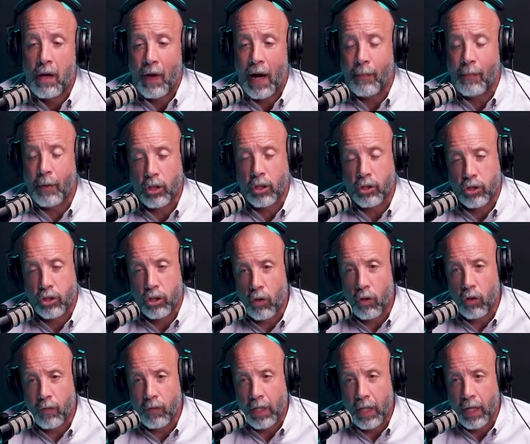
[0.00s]
if I'm a
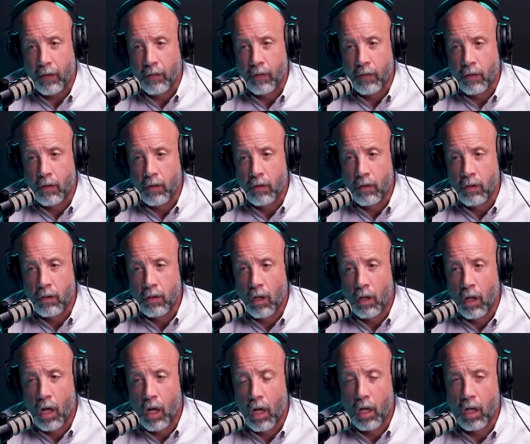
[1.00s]
conservative,
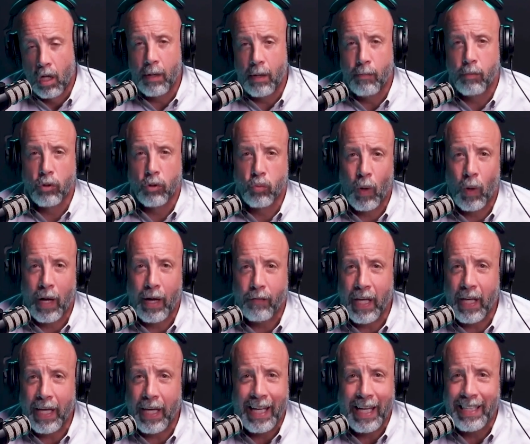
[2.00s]
a liberal's way
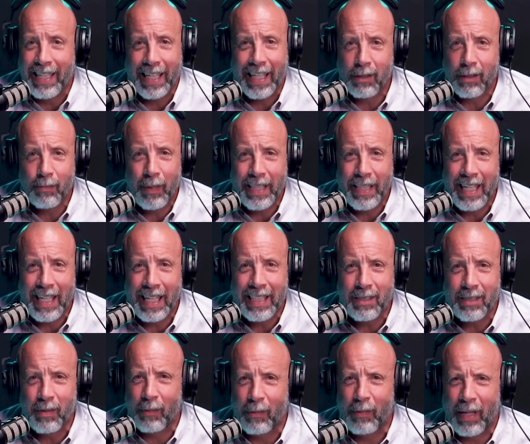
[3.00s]
of thinking doesn't make
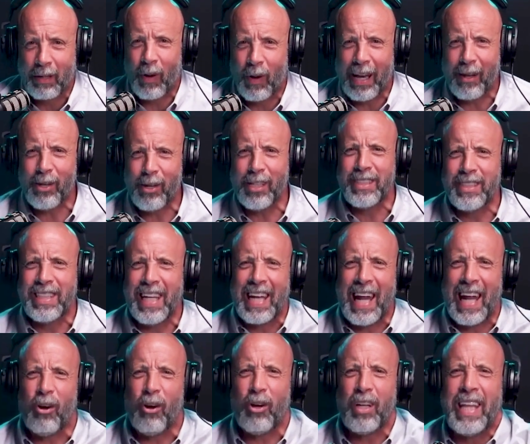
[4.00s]
sense to me. I'm like, well, I don't
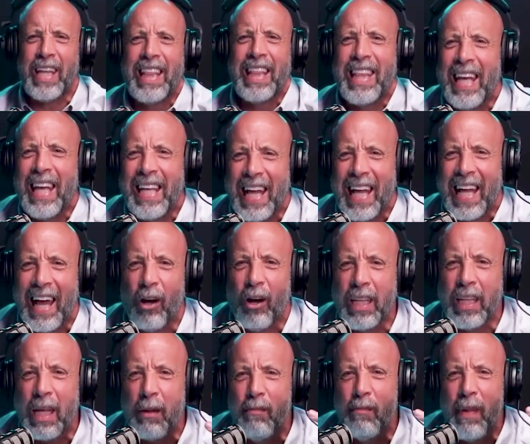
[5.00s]
understand. How could they think that?
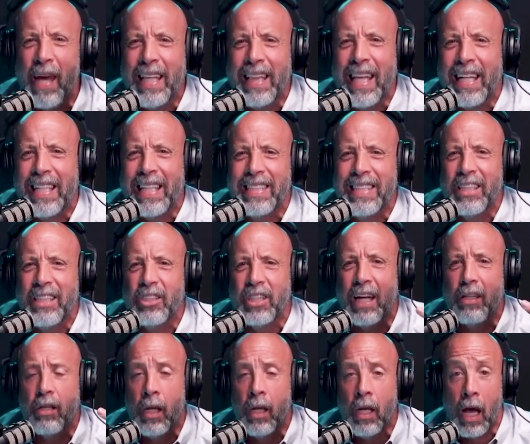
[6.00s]
How could they make that
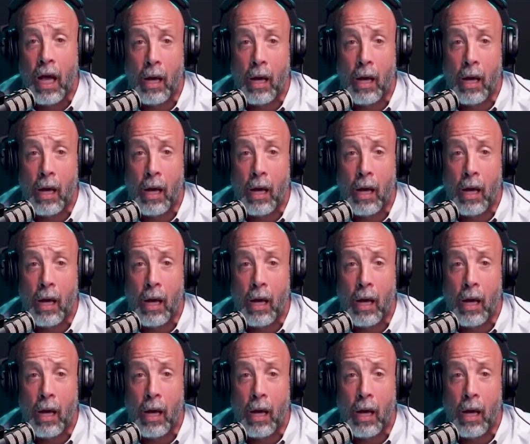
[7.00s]
decision?